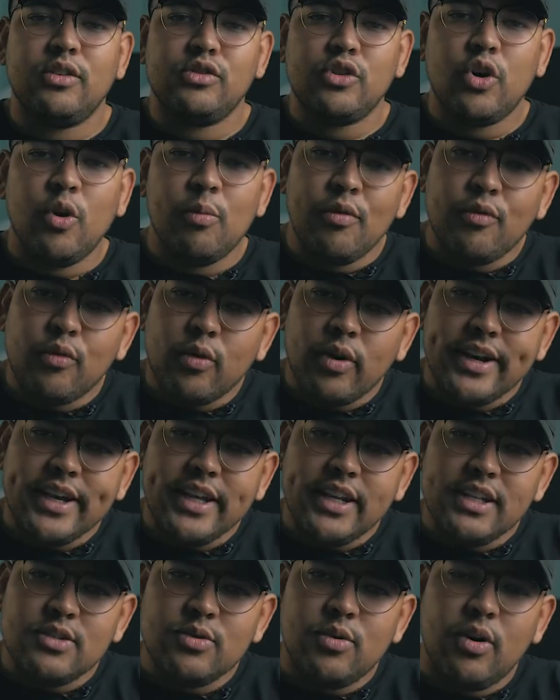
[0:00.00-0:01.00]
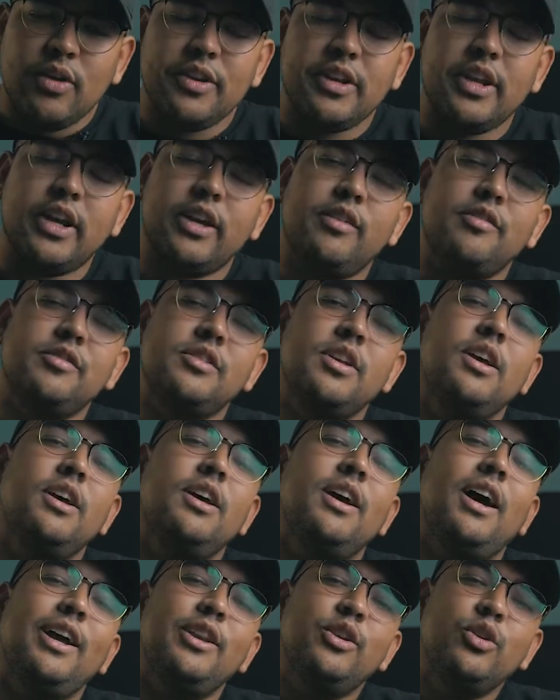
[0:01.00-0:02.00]
So before I get into all the negatives,
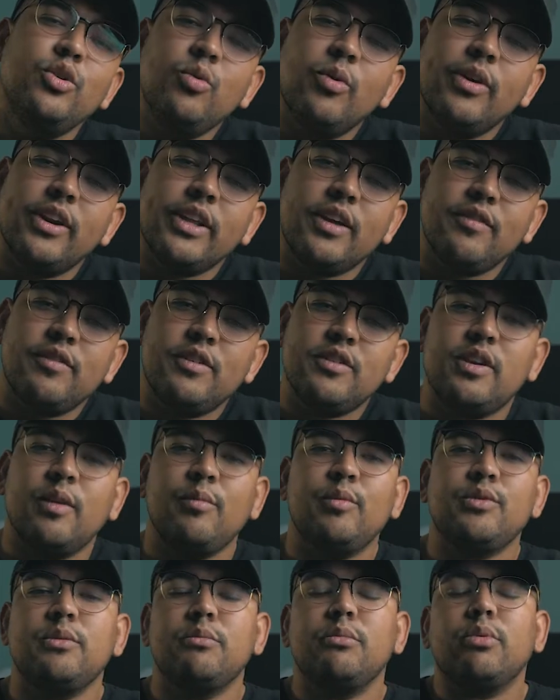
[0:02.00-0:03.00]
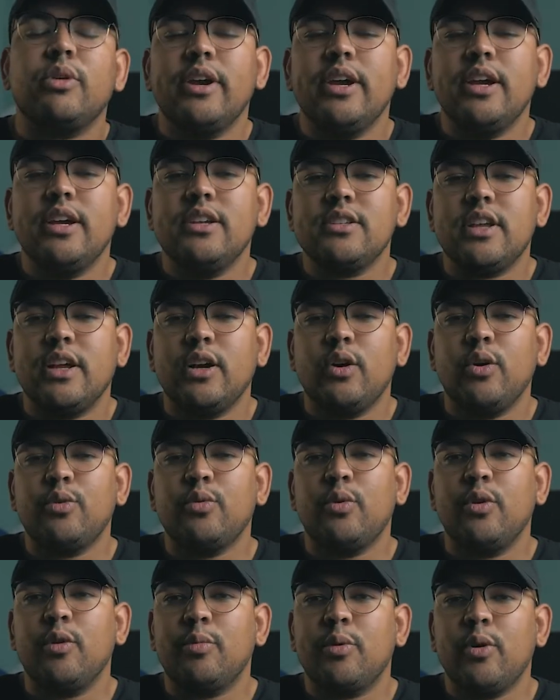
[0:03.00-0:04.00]
I do want to give this gimbal some praise and go
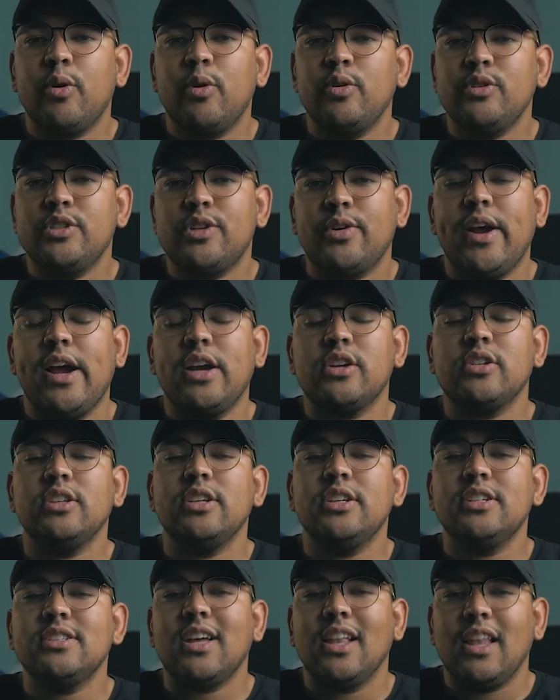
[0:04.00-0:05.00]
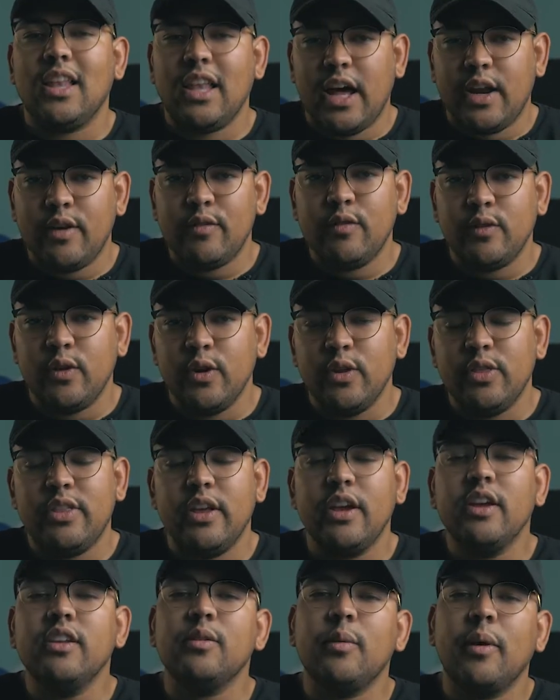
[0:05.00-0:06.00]
through all the pros. There actually is a lot of good
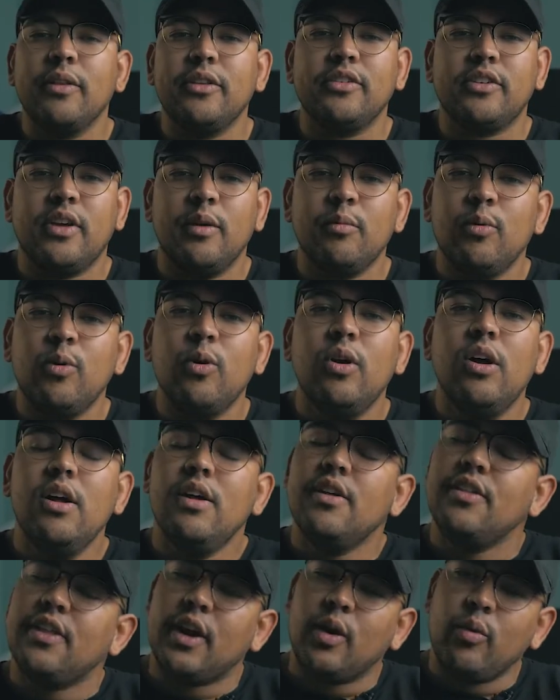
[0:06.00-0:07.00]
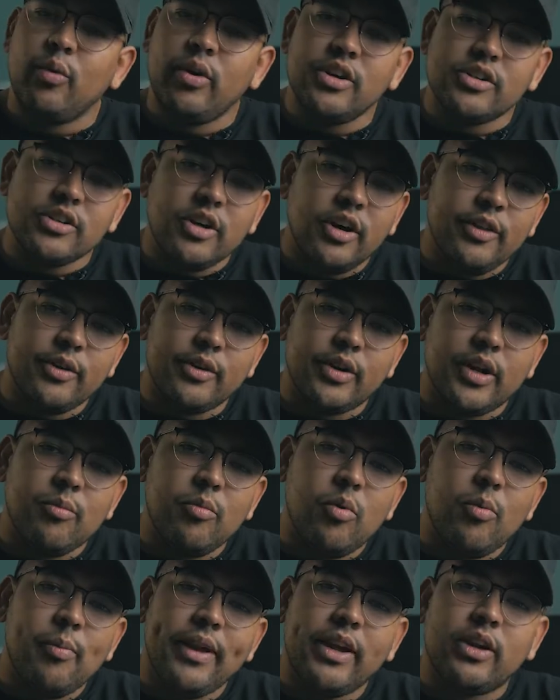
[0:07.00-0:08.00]
things about this gimbal that I wish other
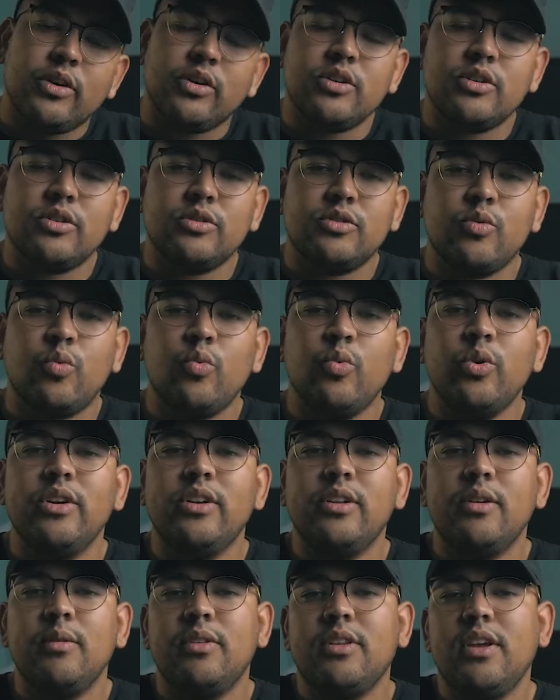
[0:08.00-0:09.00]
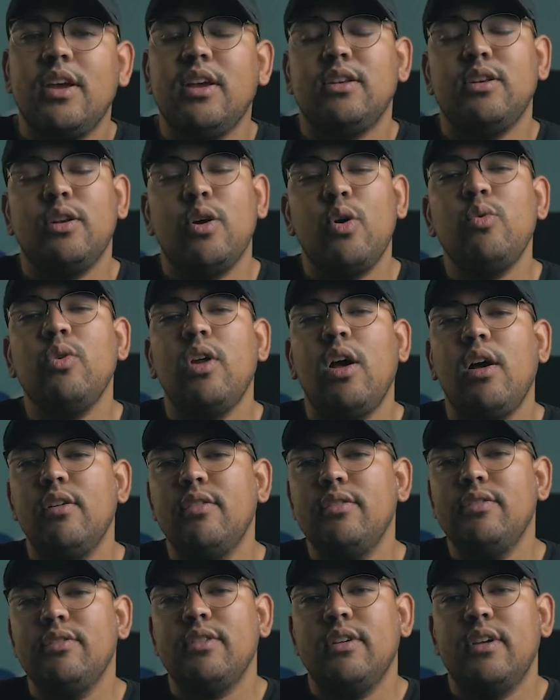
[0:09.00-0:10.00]
gimbal makers would take note
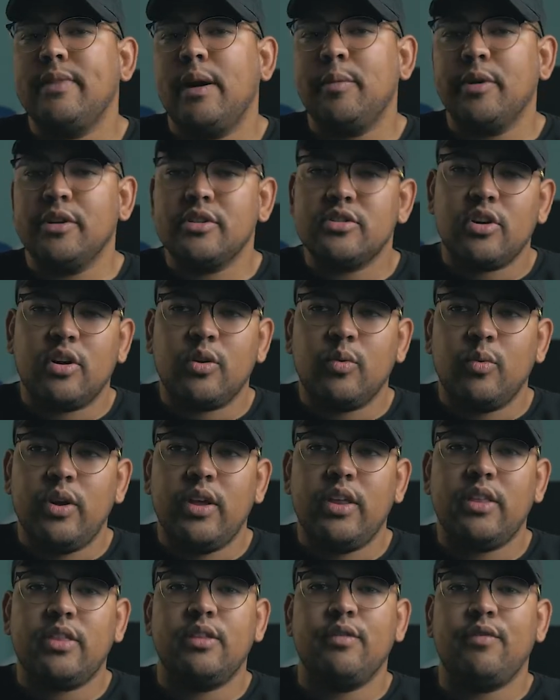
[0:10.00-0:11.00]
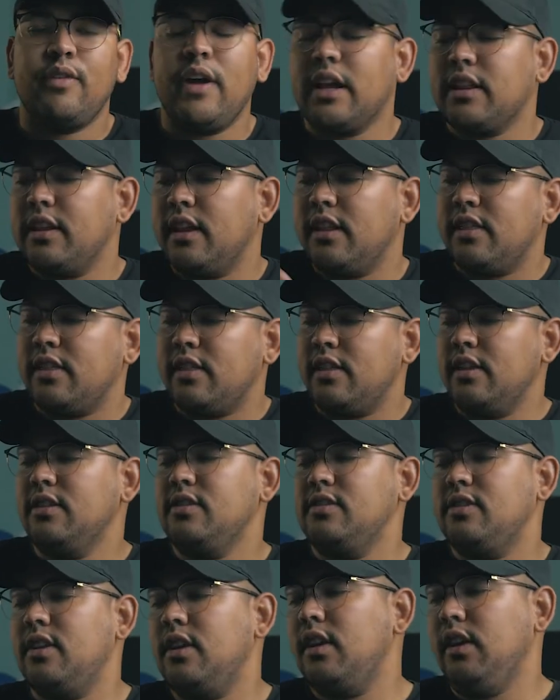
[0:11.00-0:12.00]
of. I'm going to start with the fact that
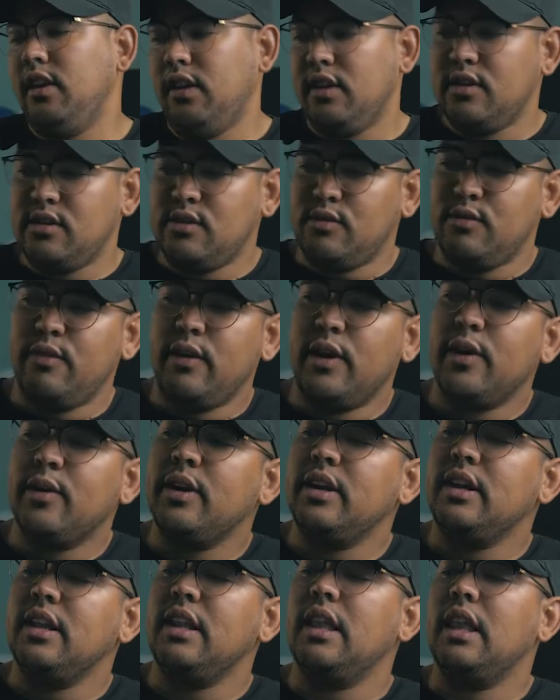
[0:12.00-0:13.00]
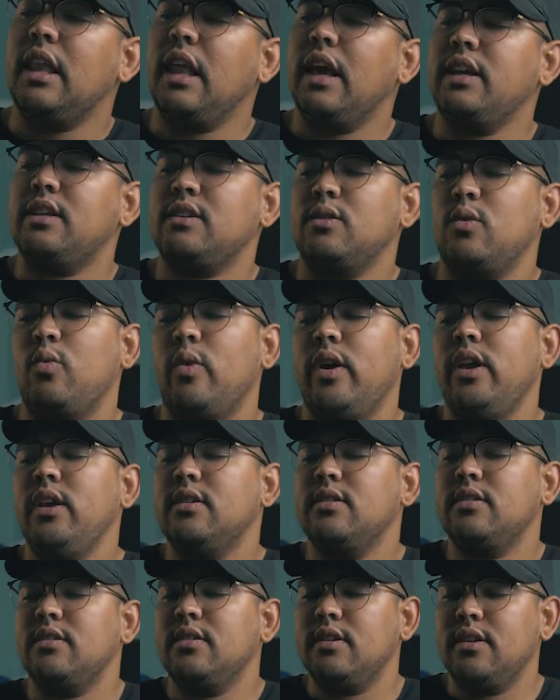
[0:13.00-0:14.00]
this thing is very
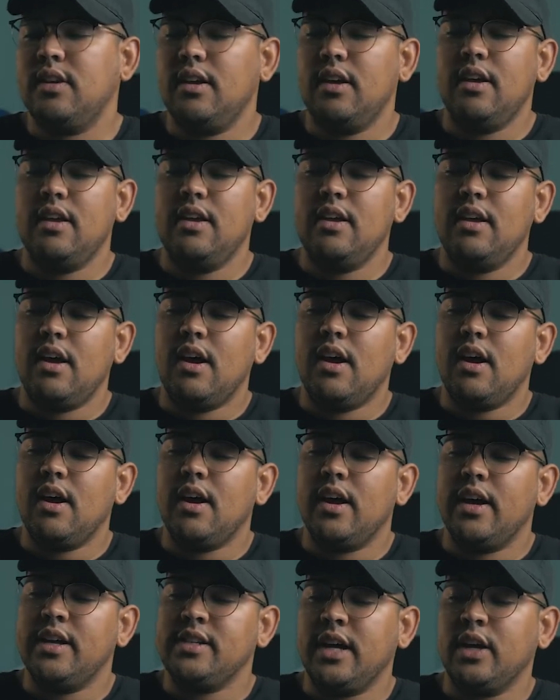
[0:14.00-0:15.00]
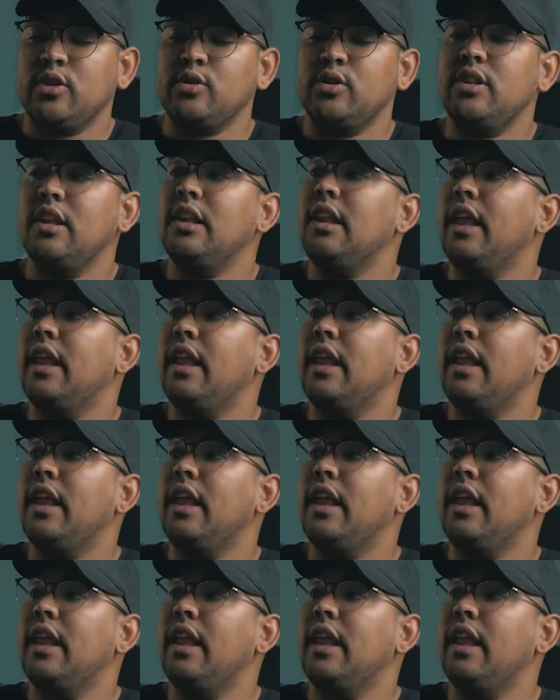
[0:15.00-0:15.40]
lightweight. It's actually the